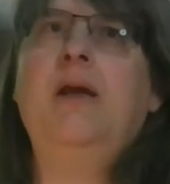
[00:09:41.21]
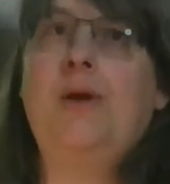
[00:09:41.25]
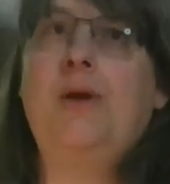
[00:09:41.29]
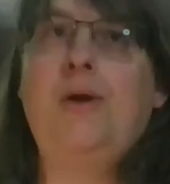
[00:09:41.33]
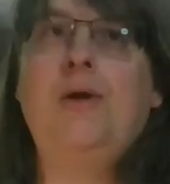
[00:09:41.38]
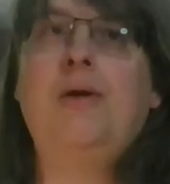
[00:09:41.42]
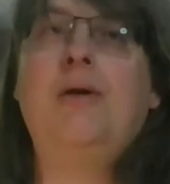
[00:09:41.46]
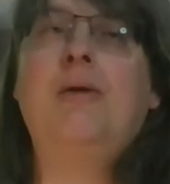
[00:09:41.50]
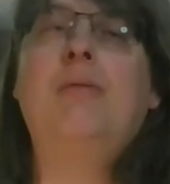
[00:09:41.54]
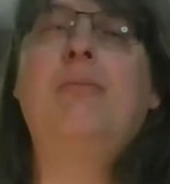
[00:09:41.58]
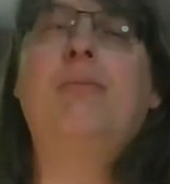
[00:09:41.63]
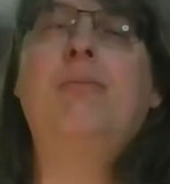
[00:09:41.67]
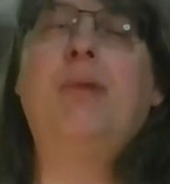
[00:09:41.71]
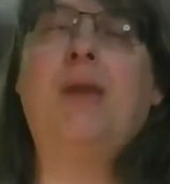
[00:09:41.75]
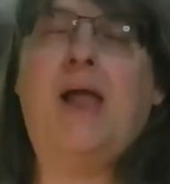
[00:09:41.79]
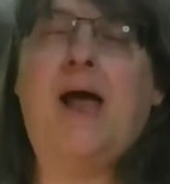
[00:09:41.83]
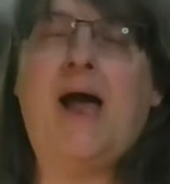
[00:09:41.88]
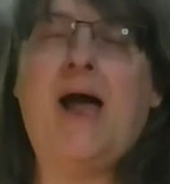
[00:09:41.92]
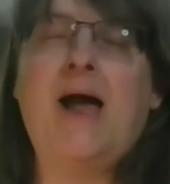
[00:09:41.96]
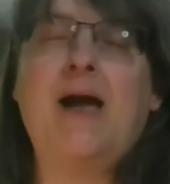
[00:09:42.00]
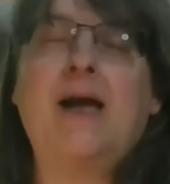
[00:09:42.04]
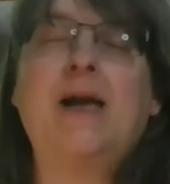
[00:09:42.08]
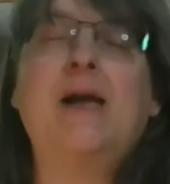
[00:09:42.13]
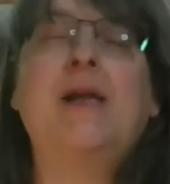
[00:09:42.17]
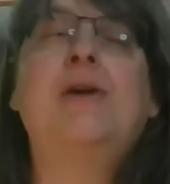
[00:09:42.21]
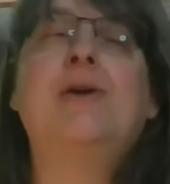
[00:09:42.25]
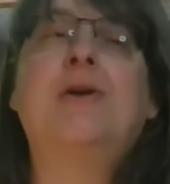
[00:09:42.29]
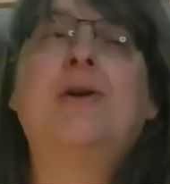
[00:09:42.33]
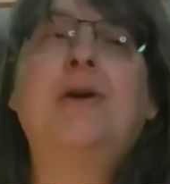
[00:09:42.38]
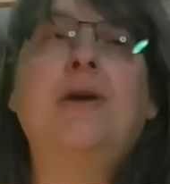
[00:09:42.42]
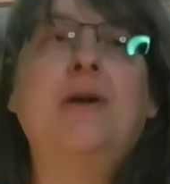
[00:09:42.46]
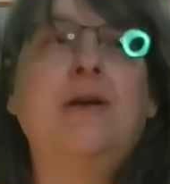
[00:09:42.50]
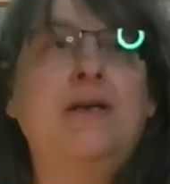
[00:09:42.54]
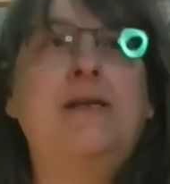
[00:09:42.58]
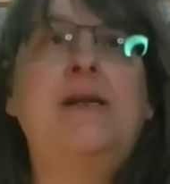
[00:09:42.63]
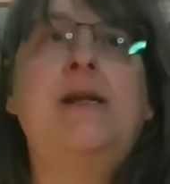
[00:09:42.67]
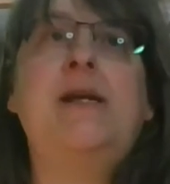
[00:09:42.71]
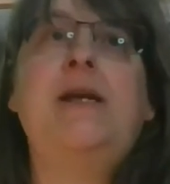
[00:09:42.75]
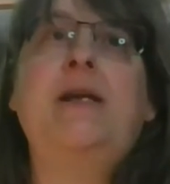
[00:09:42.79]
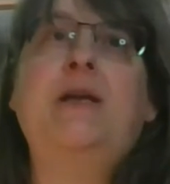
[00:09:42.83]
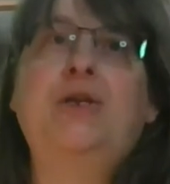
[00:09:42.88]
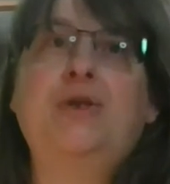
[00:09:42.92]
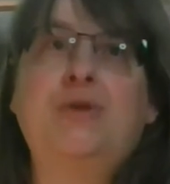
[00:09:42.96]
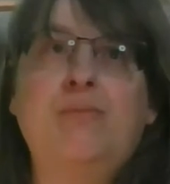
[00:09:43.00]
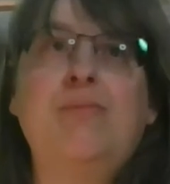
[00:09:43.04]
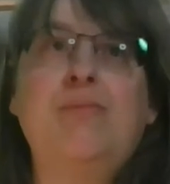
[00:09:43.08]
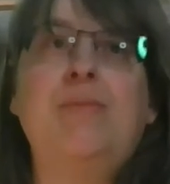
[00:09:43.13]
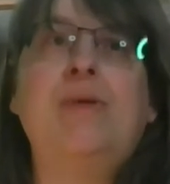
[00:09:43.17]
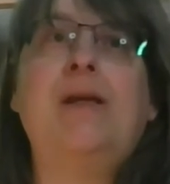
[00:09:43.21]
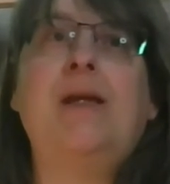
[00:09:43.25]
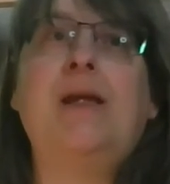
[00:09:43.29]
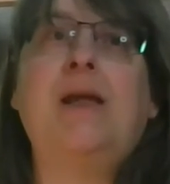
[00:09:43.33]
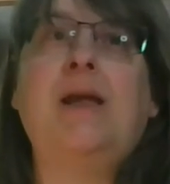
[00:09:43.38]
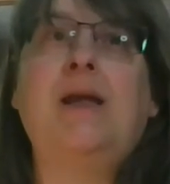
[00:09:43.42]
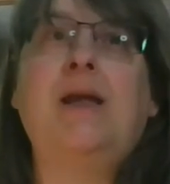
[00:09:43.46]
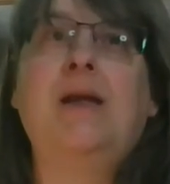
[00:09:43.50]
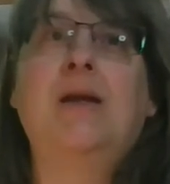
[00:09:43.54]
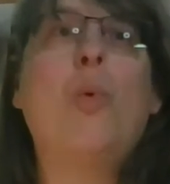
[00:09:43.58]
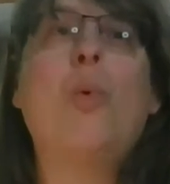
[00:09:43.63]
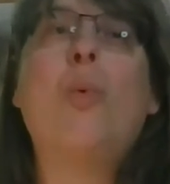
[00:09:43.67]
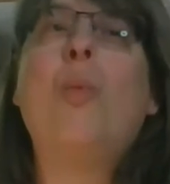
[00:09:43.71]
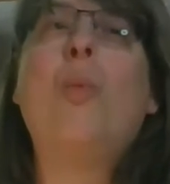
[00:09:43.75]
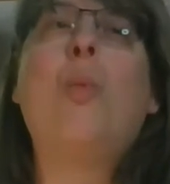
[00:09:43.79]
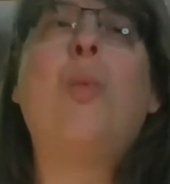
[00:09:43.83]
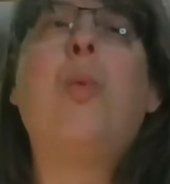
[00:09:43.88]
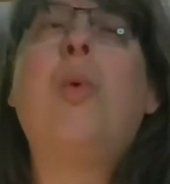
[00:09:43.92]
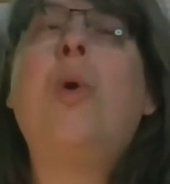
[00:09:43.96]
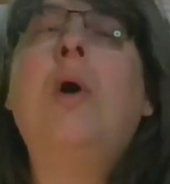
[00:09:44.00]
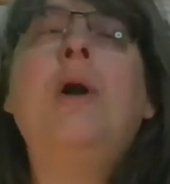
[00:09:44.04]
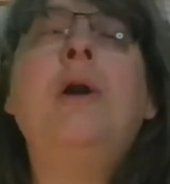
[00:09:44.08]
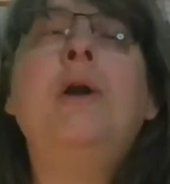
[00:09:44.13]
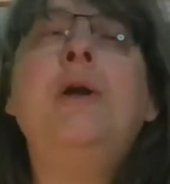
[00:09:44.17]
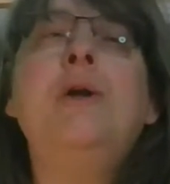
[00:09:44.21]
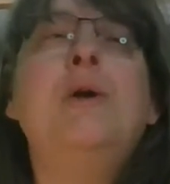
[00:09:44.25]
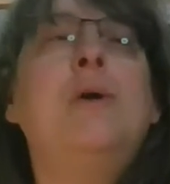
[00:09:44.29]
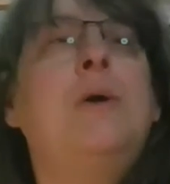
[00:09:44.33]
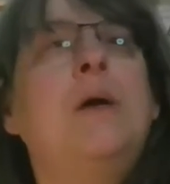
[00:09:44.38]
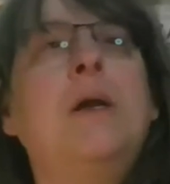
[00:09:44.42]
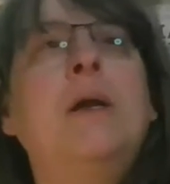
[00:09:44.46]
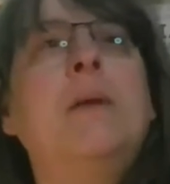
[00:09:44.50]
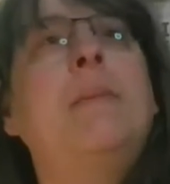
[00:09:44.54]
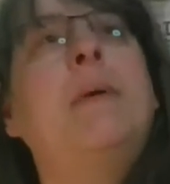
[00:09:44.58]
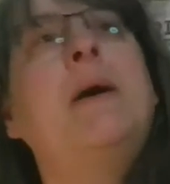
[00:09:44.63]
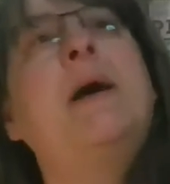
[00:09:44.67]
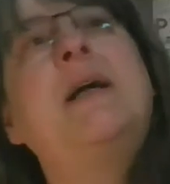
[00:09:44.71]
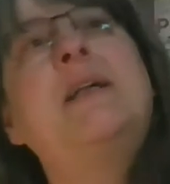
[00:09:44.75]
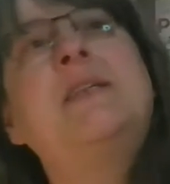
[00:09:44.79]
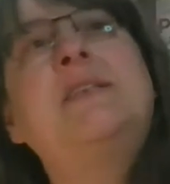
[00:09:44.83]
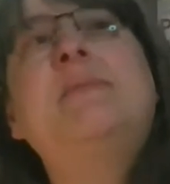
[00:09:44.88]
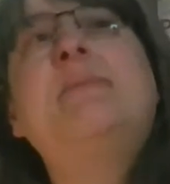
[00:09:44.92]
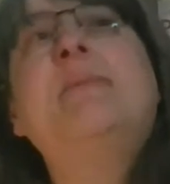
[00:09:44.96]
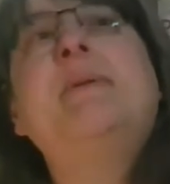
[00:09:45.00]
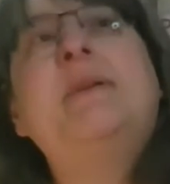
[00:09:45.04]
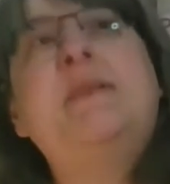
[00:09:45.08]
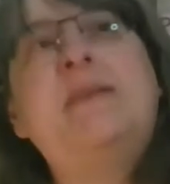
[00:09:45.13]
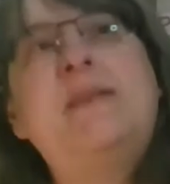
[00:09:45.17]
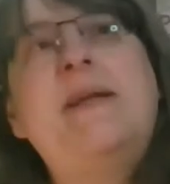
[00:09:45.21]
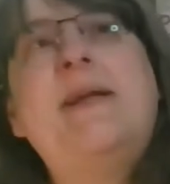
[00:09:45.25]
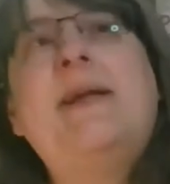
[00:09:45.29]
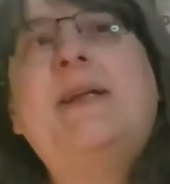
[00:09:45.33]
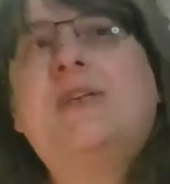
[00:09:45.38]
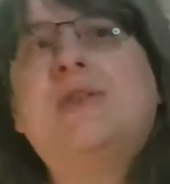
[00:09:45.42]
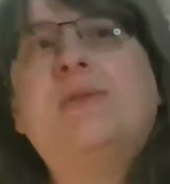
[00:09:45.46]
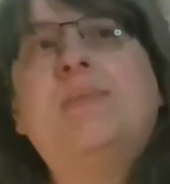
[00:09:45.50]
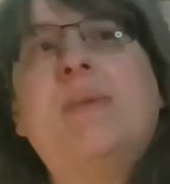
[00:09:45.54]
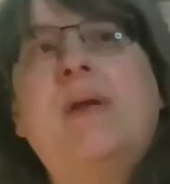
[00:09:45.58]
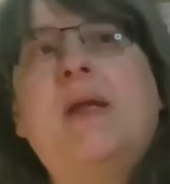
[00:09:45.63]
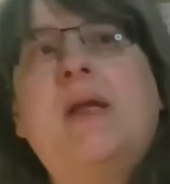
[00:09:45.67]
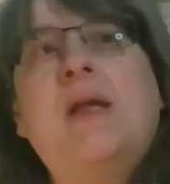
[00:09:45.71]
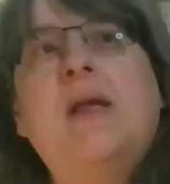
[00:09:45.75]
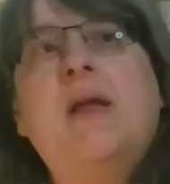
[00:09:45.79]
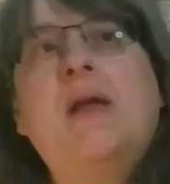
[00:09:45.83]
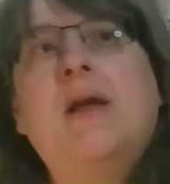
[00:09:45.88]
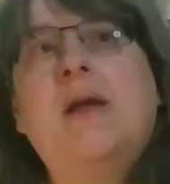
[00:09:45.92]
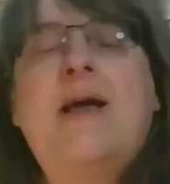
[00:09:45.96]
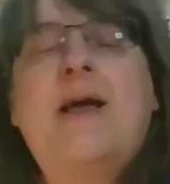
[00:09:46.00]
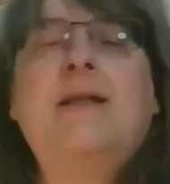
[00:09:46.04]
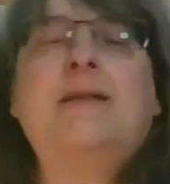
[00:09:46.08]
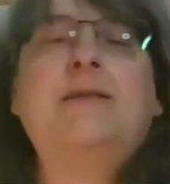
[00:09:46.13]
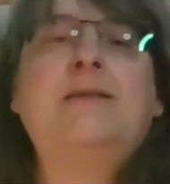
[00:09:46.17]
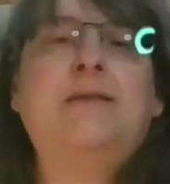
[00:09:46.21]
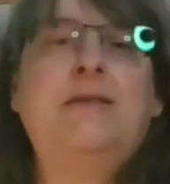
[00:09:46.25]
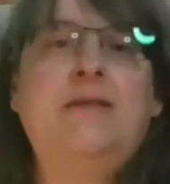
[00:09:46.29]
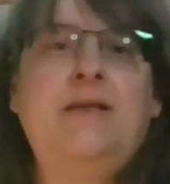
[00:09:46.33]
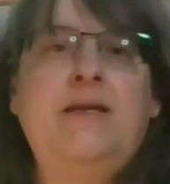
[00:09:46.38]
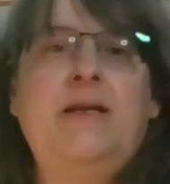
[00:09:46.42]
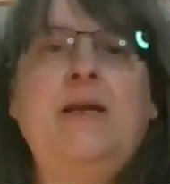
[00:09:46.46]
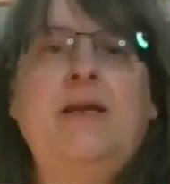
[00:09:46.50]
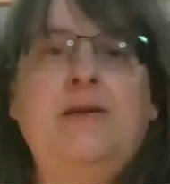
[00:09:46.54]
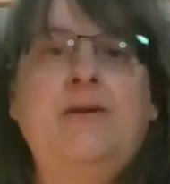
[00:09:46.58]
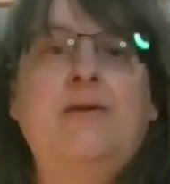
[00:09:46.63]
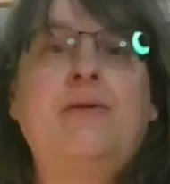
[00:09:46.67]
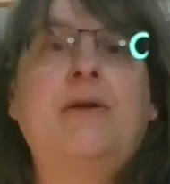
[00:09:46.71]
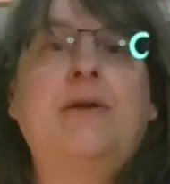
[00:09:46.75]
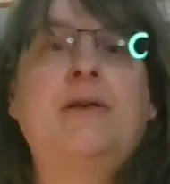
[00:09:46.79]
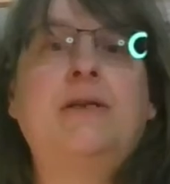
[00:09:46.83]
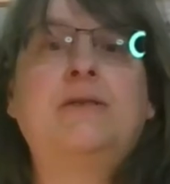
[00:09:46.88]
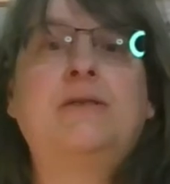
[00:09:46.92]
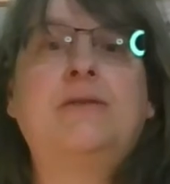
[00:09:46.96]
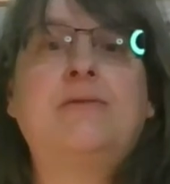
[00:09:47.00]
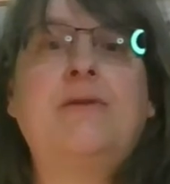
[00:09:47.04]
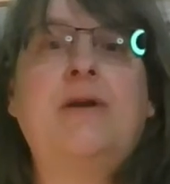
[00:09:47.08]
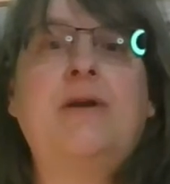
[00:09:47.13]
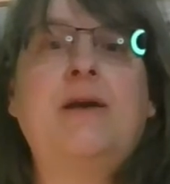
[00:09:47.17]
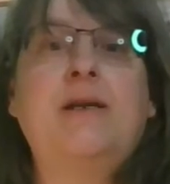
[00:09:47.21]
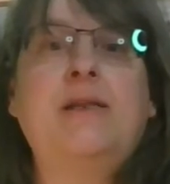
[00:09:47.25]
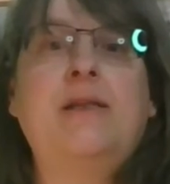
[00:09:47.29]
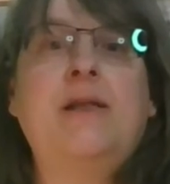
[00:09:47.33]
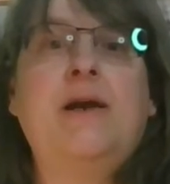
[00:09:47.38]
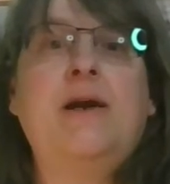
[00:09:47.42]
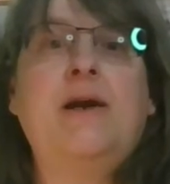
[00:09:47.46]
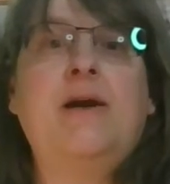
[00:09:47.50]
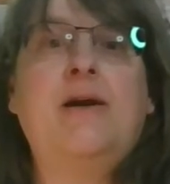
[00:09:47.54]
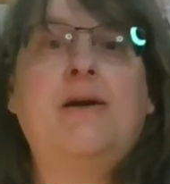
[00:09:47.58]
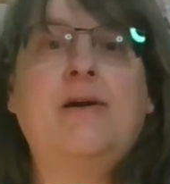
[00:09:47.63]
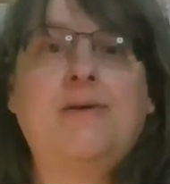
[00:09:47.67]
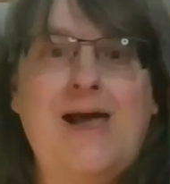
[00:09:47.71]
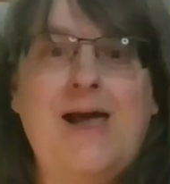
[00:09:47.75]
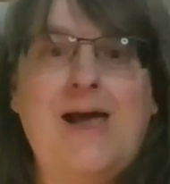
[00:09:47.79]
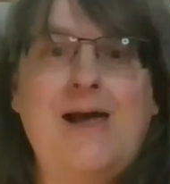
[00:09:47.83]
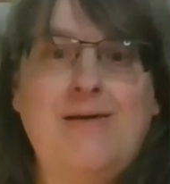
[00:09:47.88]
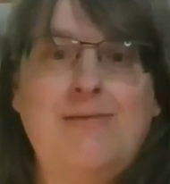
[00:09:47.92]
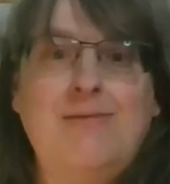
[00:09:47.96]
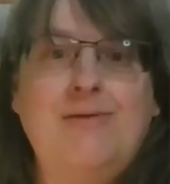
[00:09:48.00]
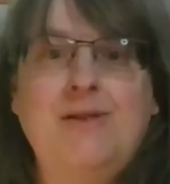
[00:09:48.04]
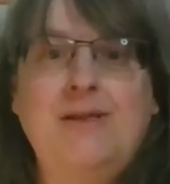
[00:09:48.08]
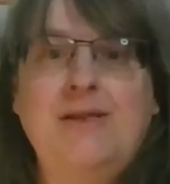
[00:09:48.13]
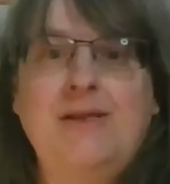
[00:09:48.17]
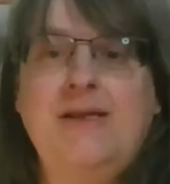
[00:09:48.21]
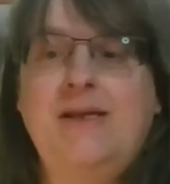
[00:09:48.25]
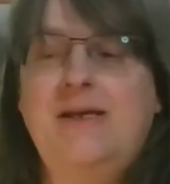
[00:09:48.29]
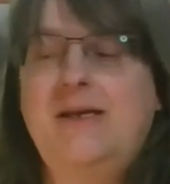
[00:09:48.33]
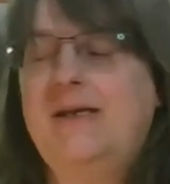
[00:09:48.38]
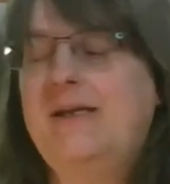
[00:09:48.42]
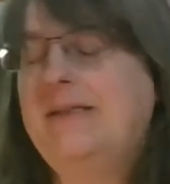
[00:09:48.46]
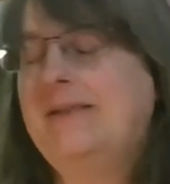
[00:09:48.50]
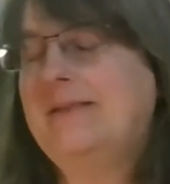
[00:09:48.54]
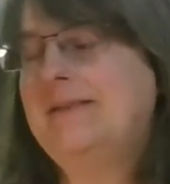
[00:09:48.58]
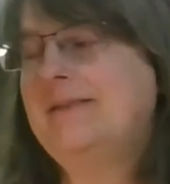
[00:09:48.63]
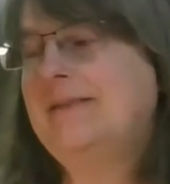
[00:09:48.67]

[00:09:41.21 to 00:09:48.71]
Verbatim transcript: You're black and you're going to teach me. What are you going to possibly teach me? That's the ignorance right there. That really is.